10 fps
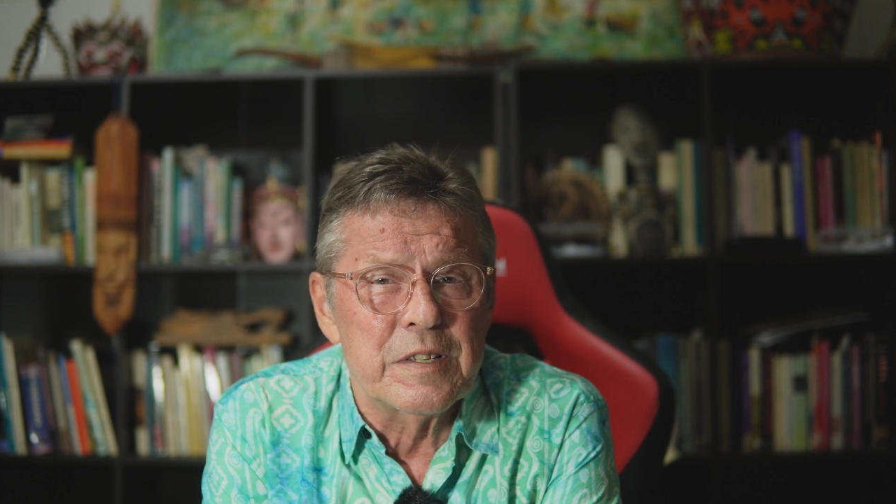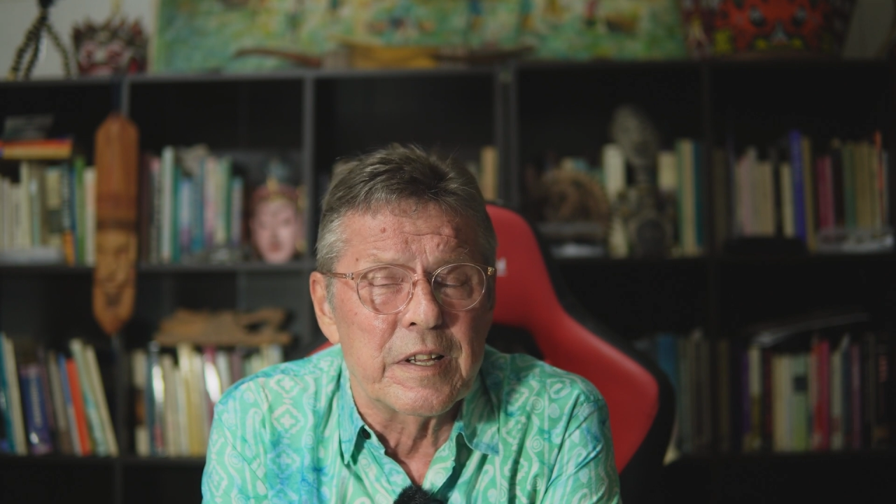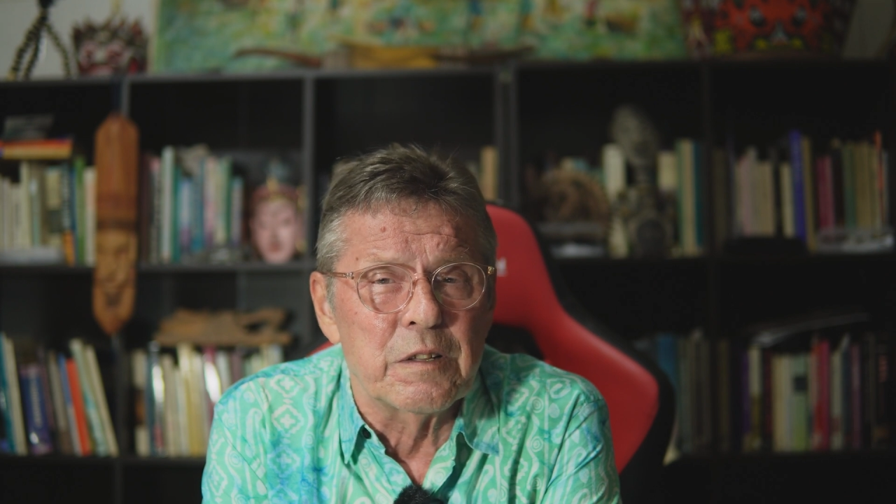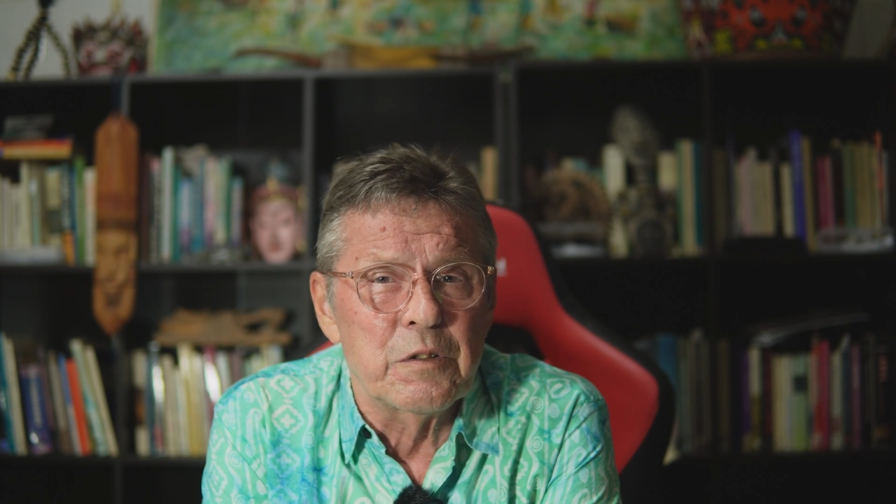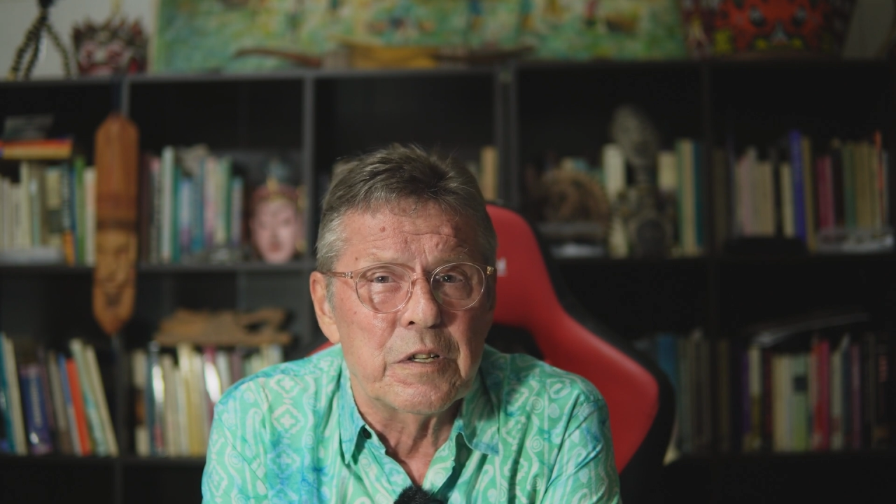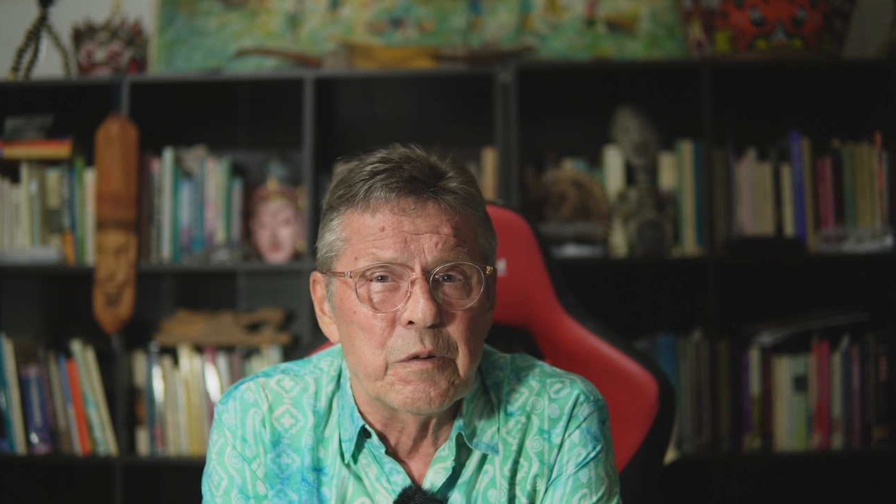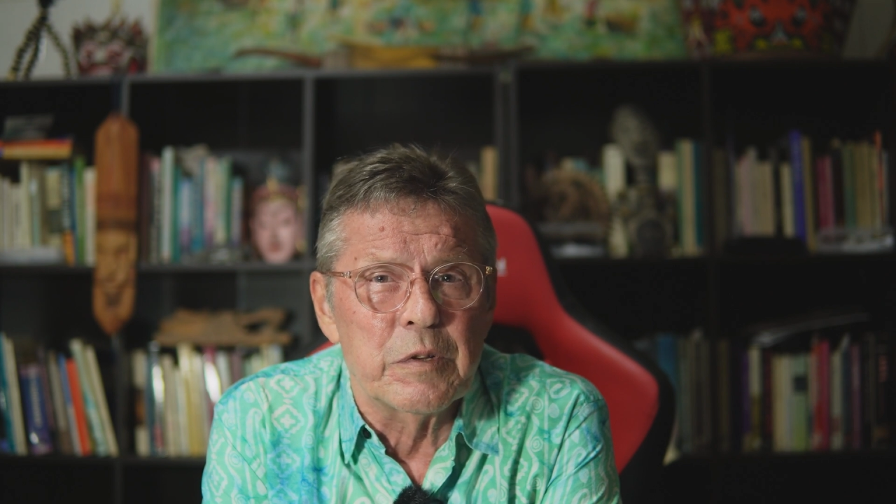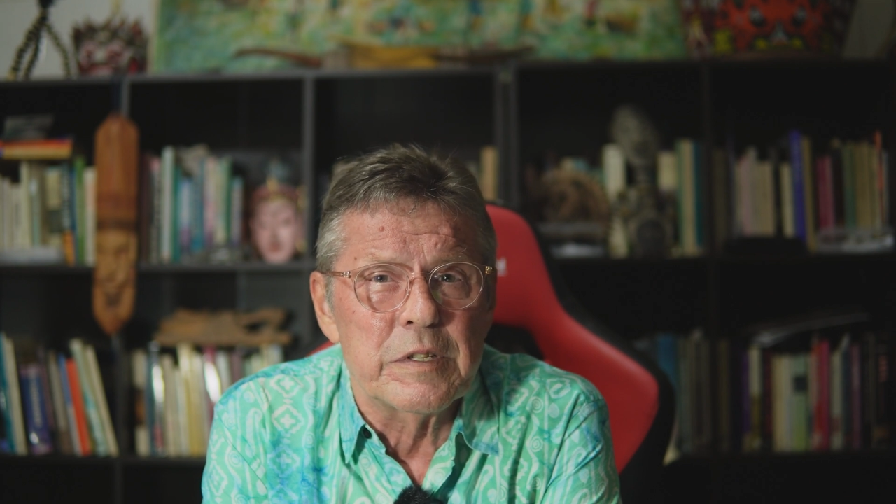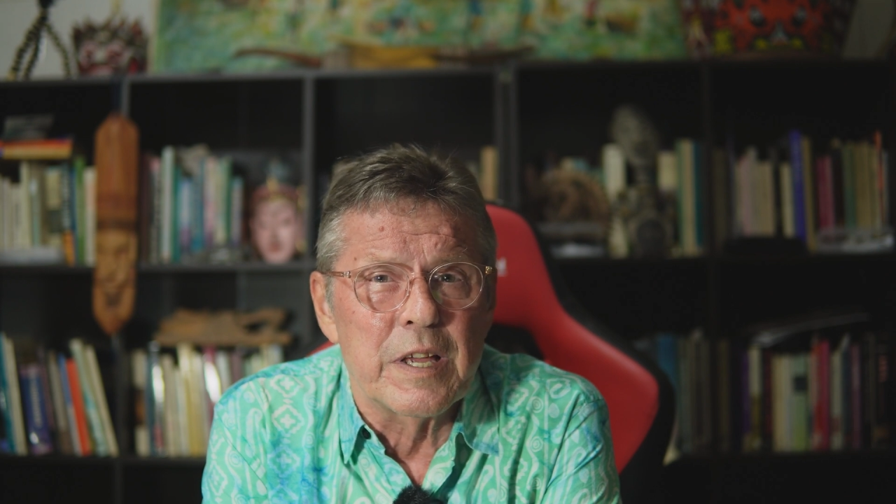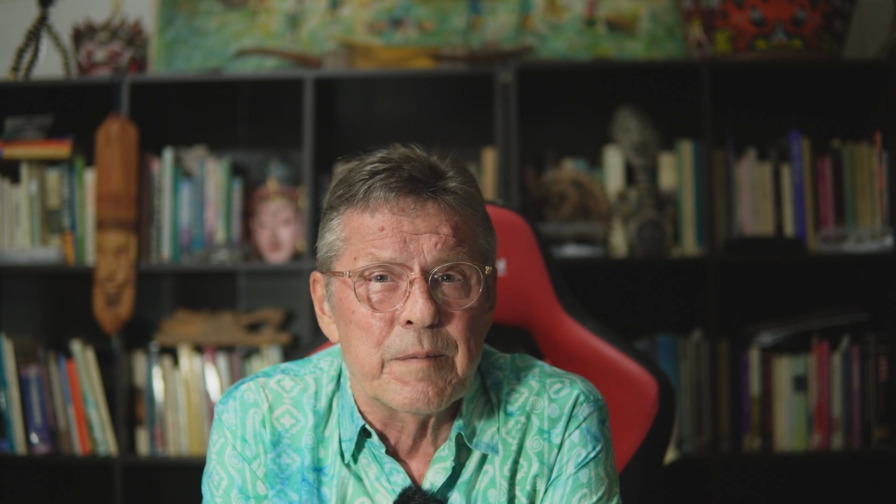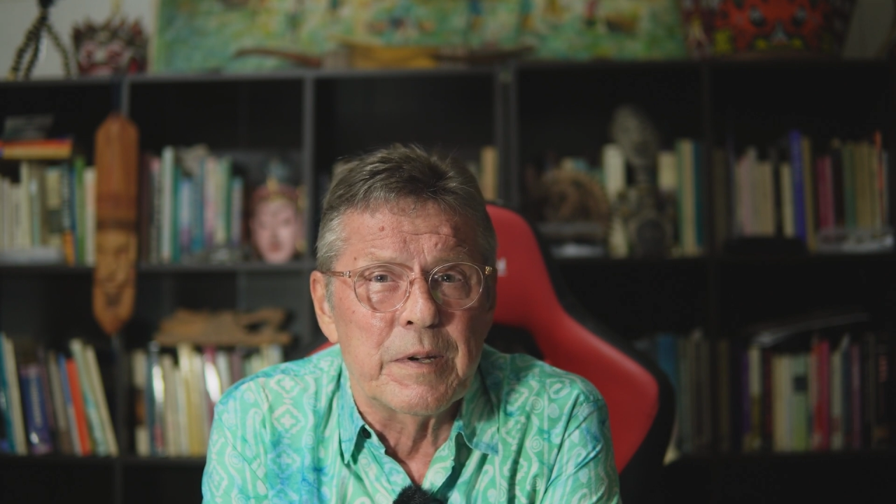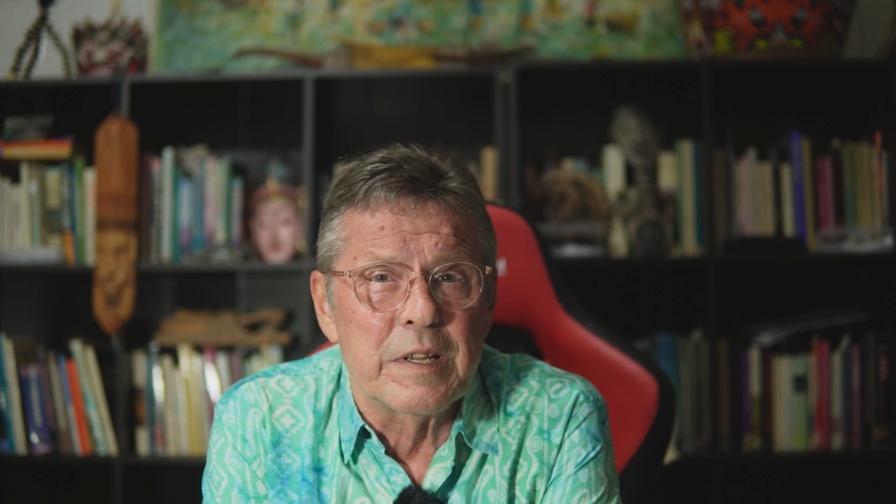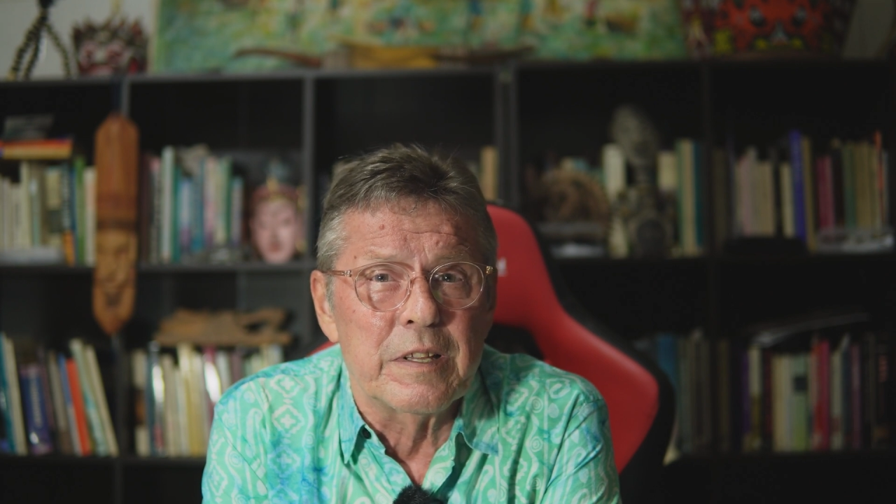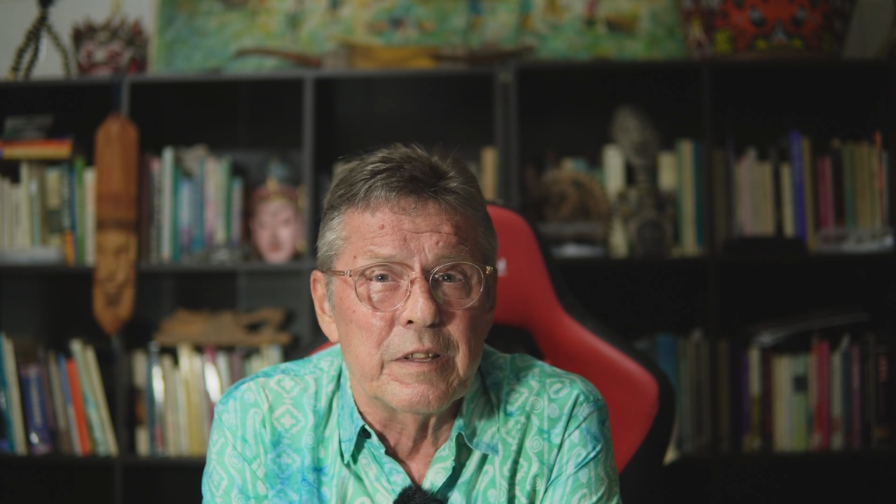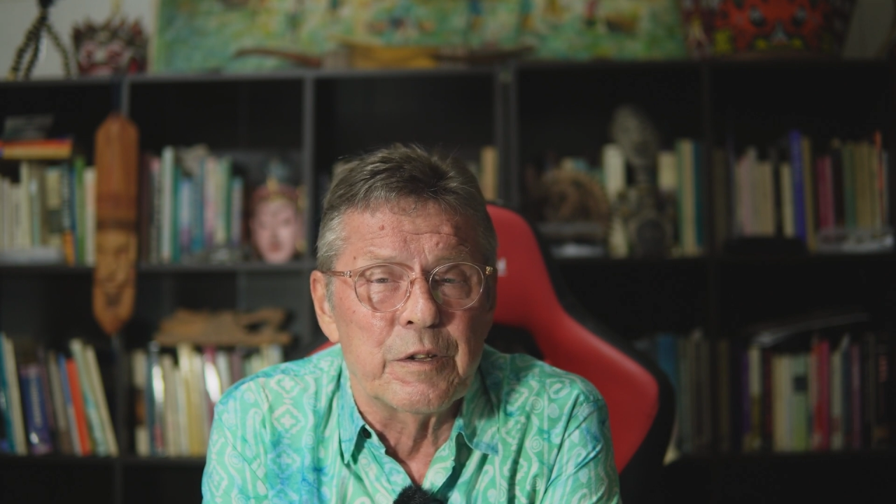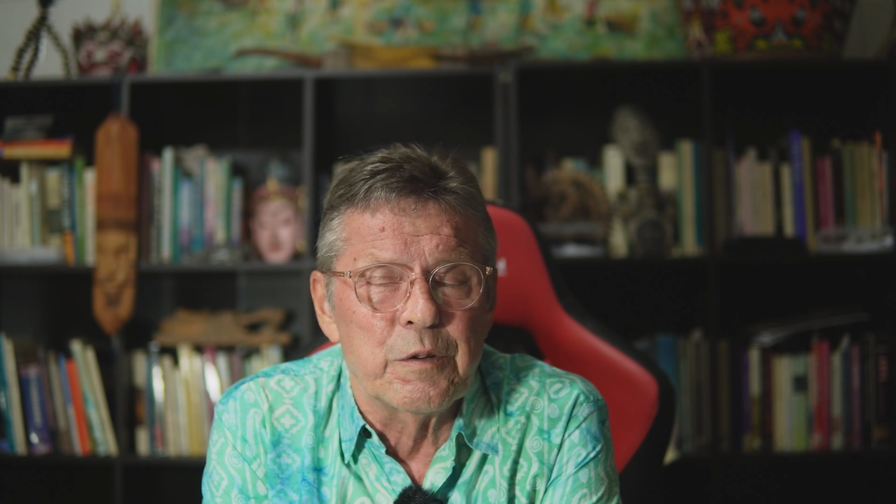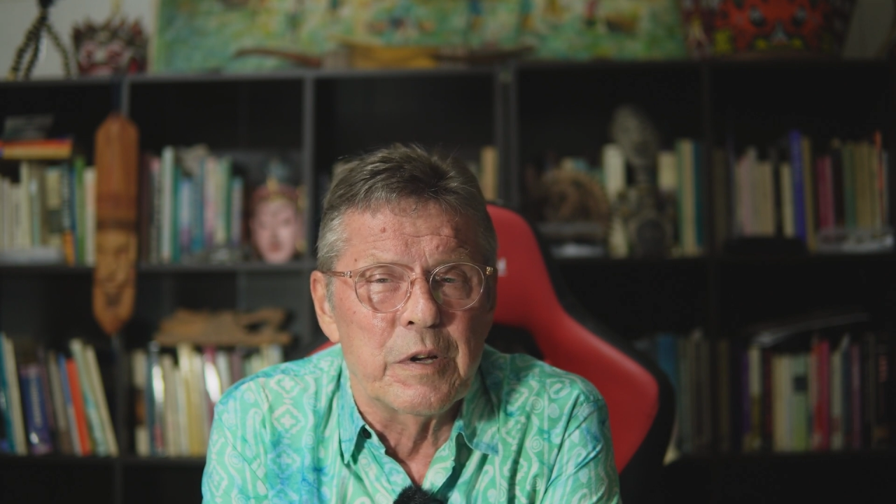Take a look at what's happening in the